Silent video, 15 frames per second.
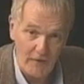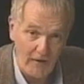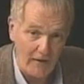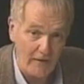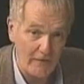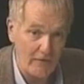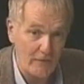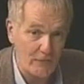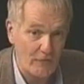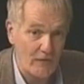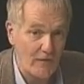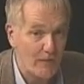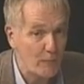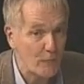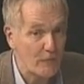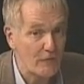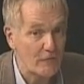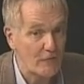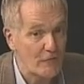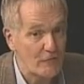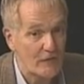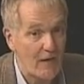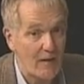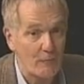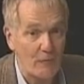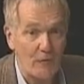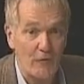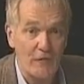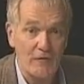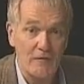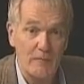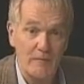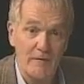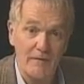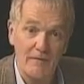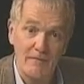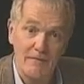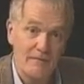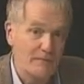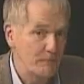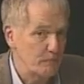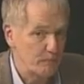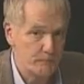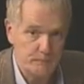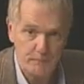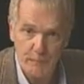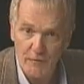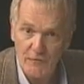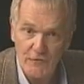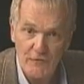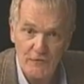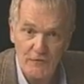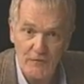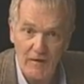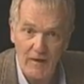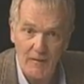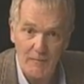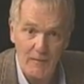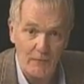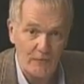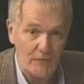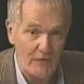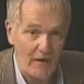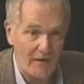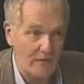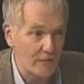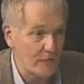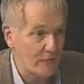and the celebrities this time are going to be books about science